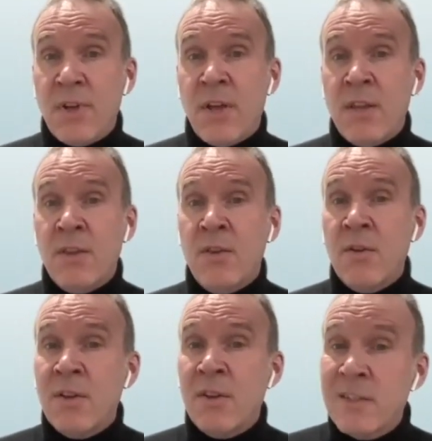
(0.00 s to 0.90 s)
And
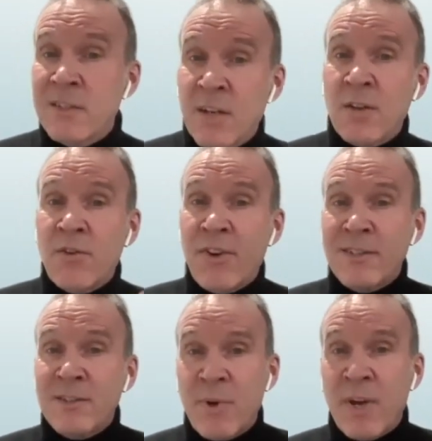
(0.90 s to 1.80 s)
that's another
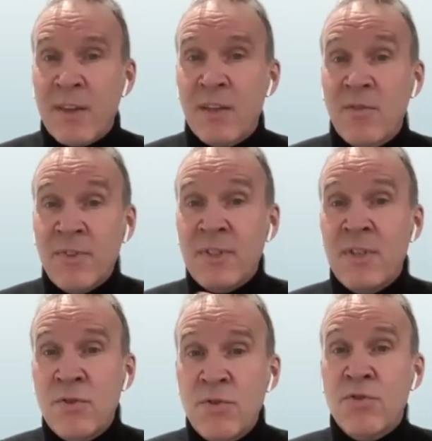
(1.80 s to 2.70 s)
aspect that
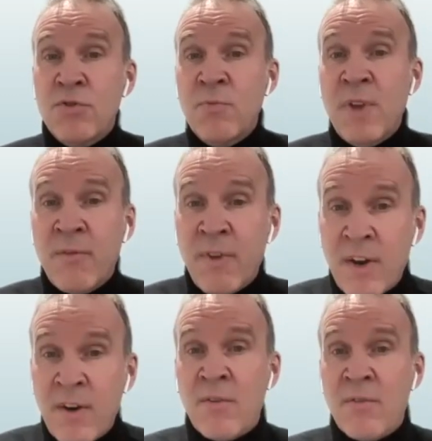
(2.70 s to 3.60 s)
physicians should be
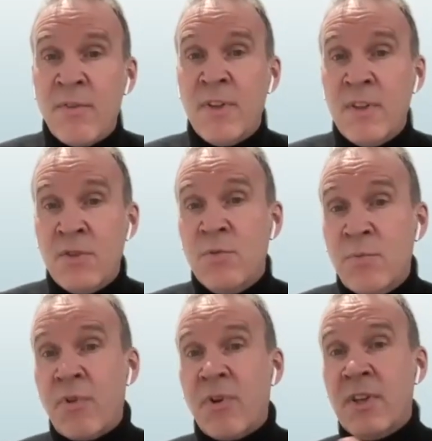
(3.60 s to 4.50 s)
aware of. They
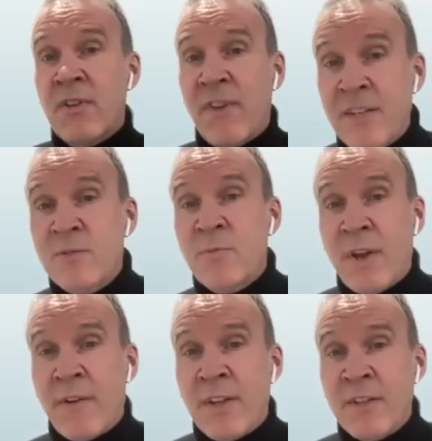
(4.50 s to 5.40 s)
should practice as
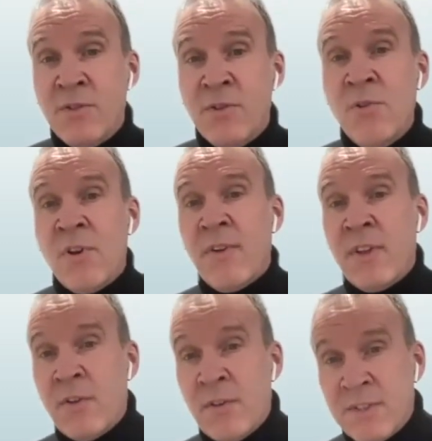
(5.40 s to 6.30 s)
parents. Do you have
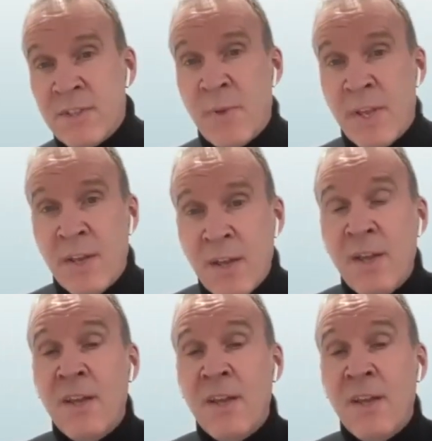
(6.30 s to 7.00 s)
another sibling?